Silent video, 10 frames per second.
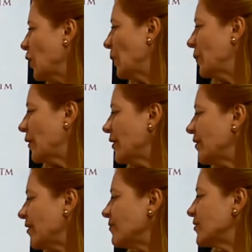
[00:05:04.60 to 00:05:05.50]

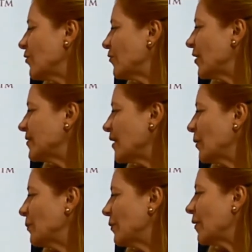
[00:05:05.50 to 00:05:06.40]
comparative. So for
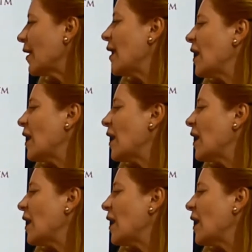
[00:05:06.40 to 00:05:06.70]
example,